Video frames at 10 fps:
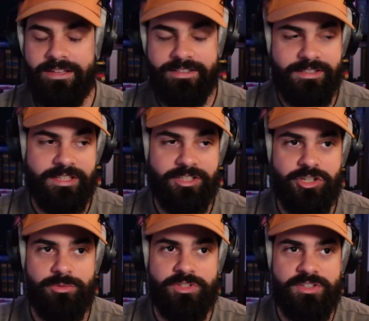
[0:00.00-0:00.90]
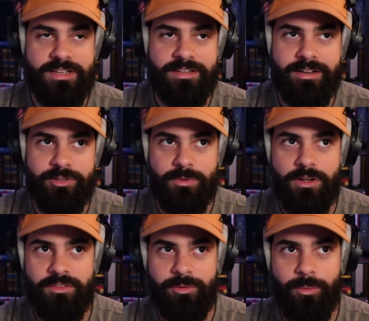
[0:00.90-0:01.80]
did think she was a standout as
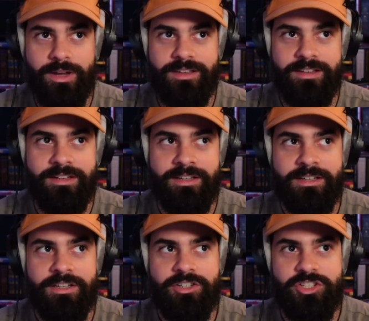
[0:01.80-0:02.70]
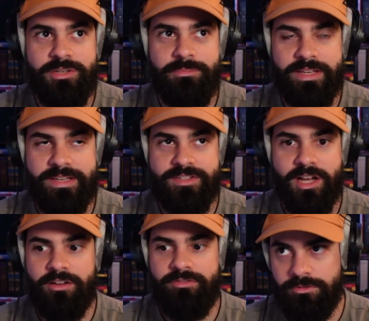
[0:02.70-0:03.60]
well. The way that she plays
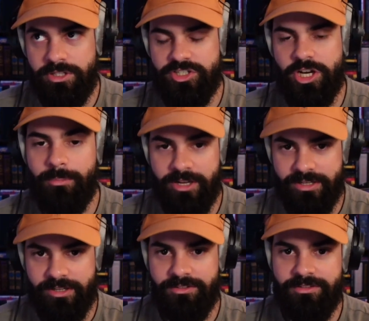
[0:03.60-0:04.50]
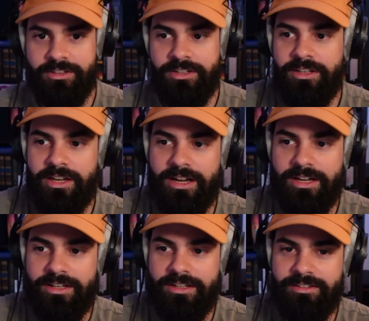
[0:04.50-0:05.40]
off Ishamael,
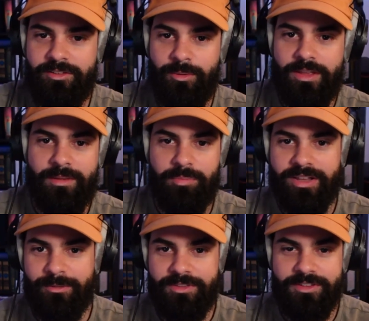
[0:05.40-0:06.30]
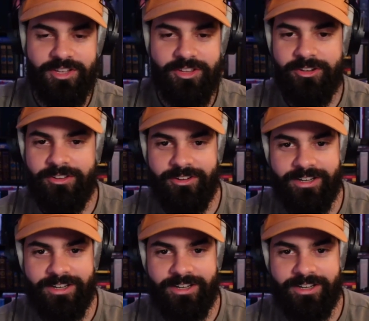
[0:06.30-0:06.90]
the way they play with each other, and they